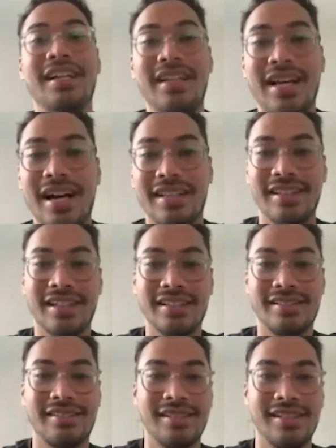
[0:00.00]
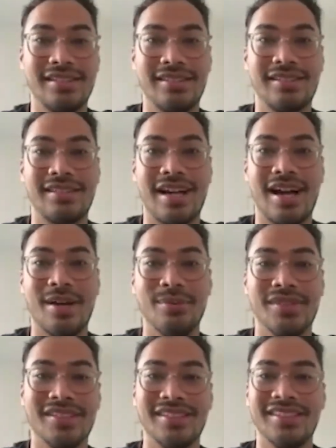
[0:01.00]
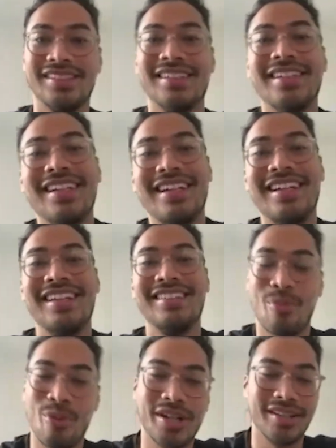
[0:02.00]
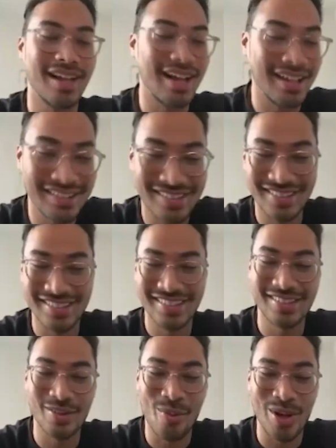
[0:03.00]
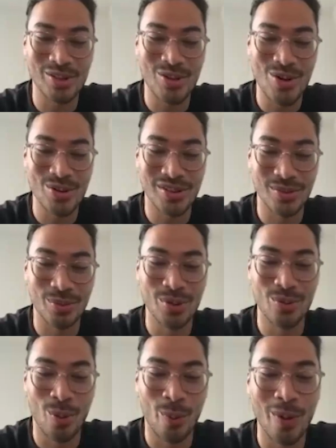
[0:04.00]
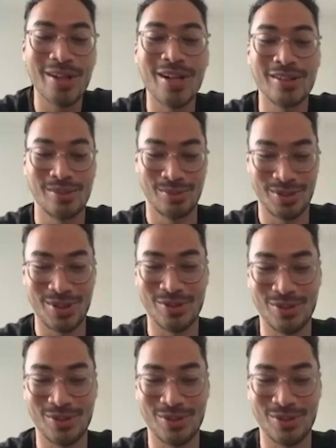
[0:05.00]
yeah, I think it's time to bring that to the West Coast, and we're working on some stuff.